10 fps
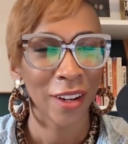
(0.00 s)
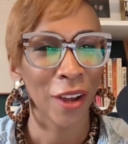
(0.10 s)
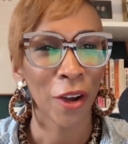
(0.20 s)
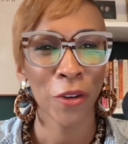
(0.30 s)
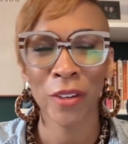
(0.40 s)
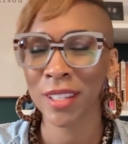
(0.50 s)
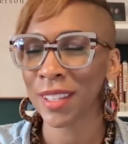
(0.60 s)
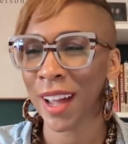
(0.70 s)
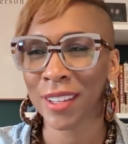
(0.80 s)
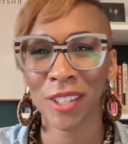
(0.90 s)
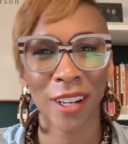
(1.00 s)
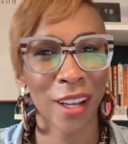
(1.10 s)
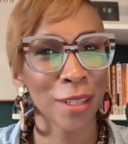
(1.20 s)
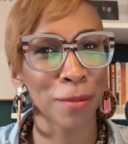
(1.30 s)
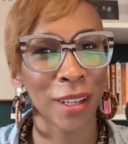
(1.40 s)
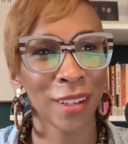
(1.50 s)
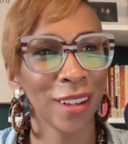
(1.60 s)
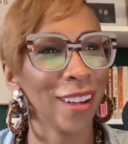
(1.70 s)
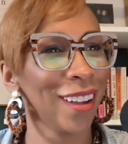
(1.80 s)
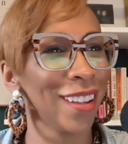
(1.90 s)
No, it's not your
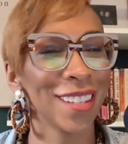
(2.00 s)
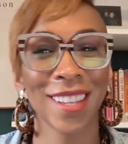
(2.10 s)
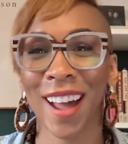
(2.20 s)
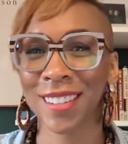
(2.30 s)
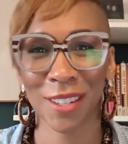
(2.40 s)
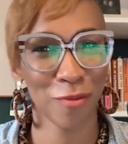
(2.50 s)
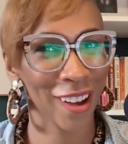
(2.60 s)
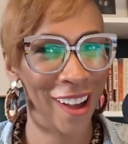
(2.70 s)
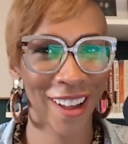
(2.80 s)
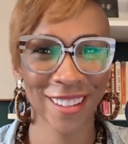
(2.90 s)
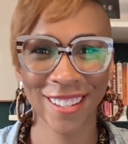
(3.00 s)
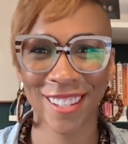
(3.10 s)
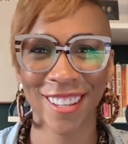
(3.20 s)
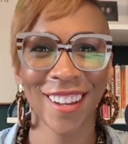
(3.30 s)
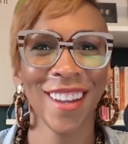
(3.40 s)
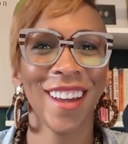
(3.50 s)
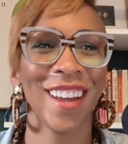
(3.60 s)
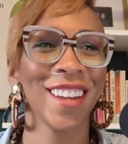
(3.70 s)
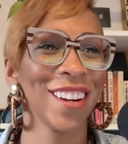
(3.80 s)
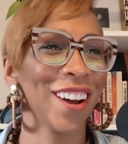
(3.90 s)
husband. It's not your boss.
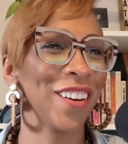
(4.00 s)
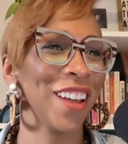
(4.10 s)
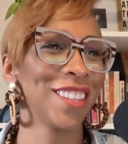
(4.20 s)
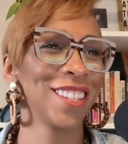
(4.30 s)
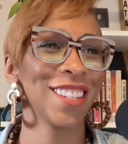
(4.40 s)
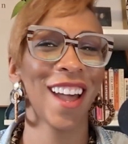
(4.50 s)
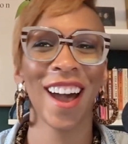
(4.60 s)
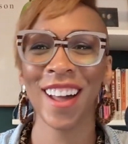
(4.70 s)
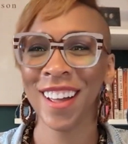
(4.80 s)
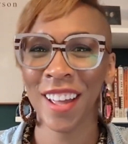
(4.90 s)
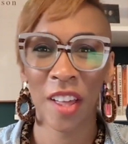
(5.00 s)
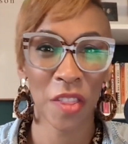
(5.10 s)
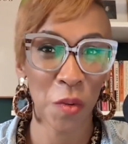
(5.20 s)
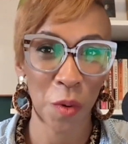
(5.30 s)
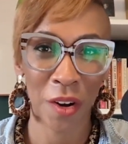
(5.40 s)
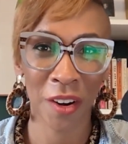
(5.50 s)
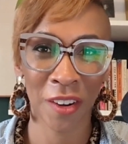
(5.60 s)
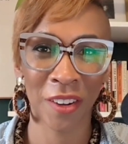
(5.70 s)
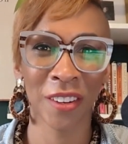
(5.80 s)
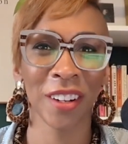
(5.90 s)
It's not the
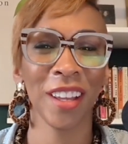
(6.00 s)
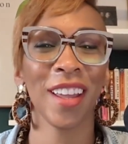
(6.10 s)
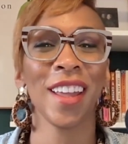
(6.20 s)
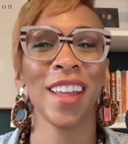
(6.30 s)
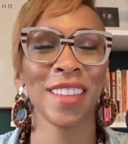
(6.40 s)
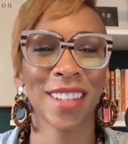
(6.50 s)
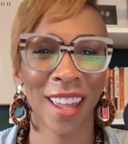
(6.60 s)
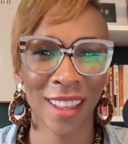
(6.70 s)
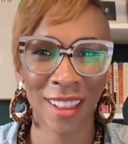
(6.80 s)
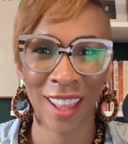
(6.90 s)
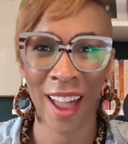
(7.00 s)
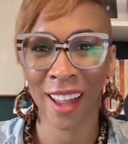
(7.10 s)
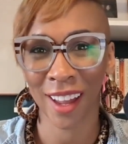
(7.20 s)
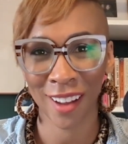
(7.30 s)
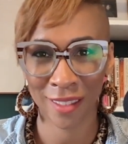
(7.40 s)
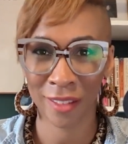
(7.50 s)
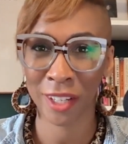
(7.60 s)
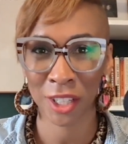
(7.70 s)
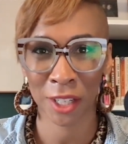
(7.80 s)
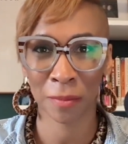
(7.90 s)
world. It's a lack of
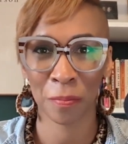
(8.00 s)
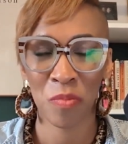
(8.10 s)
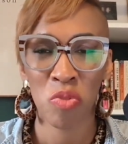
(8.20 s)
vision.